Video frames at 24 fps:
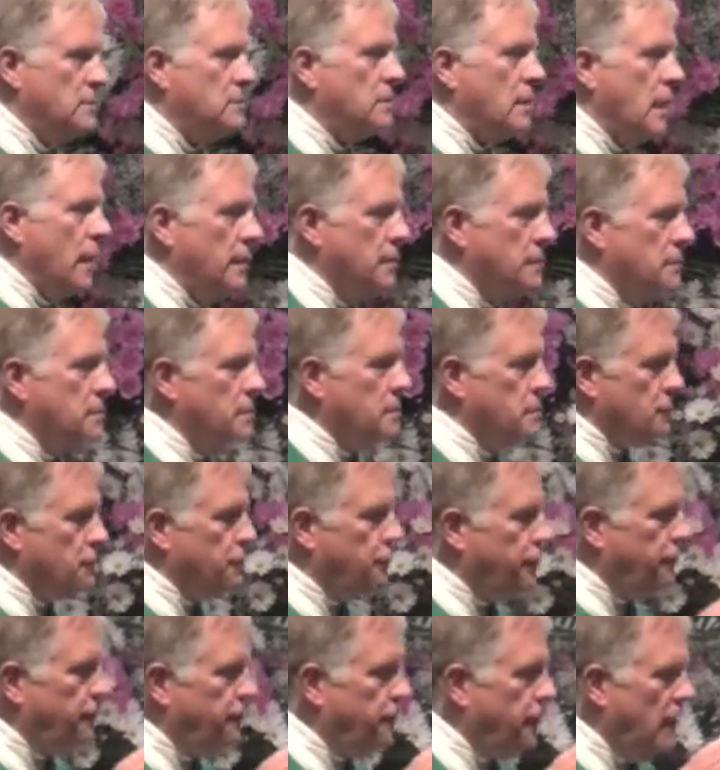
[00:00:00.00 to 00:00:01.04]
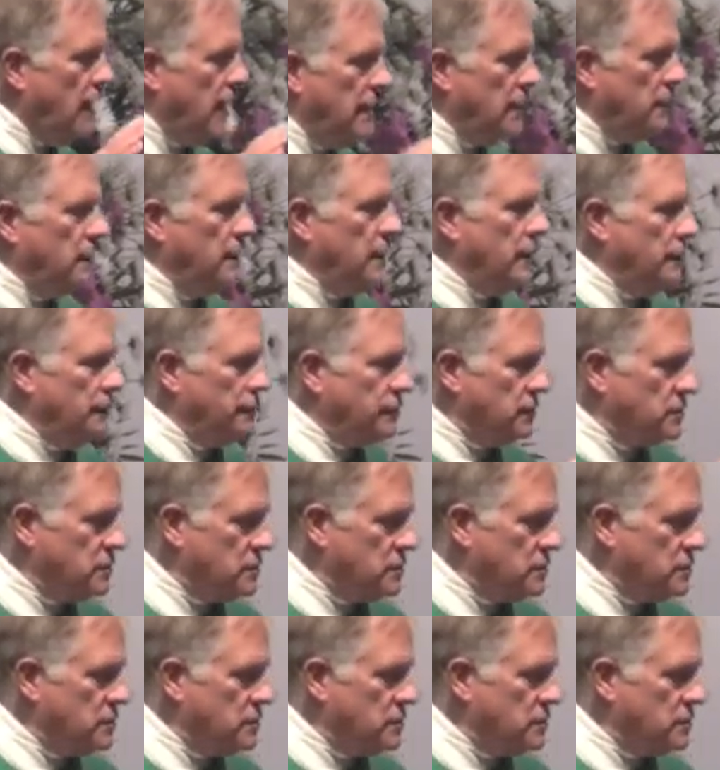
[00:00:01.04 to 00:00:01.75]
Scientists finally have